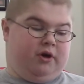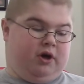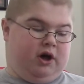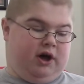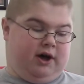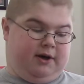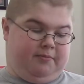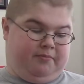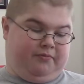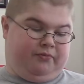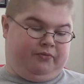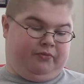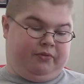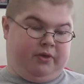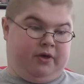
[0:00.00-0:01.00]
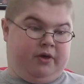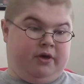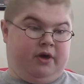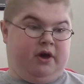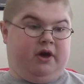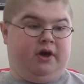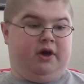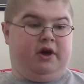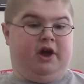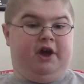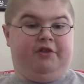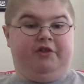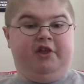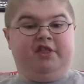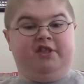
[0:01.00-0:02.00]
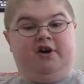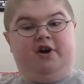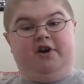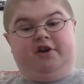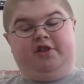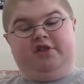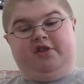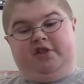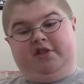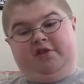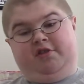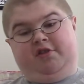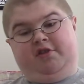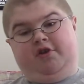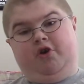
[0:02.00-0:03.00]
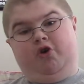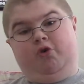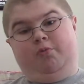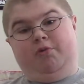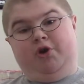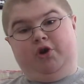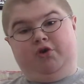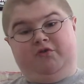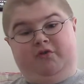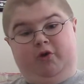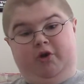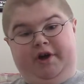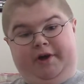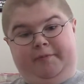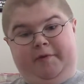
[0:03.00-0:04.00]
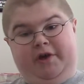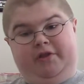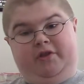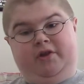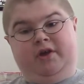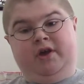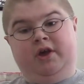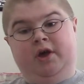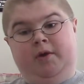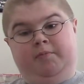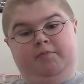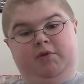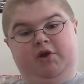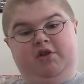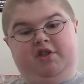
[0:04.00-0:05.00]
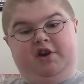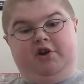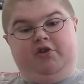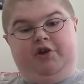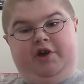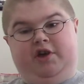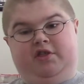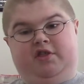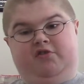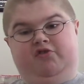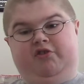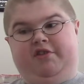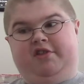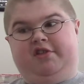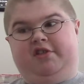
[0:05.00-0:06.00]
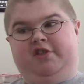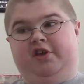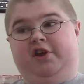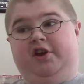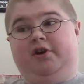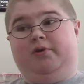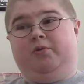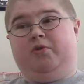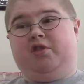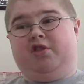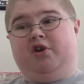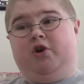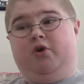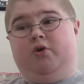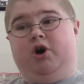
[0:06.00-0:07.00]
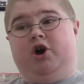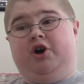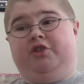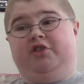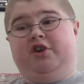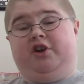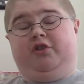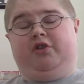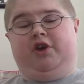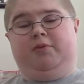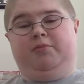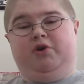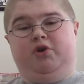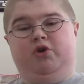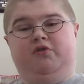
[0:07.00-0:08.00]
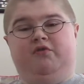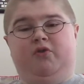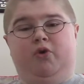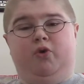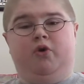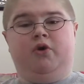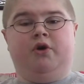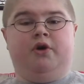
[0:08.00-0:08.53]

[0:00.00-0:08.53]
And this song is just so beautiful. I mean, musically, it's just, you know, so hauntingly beautiful.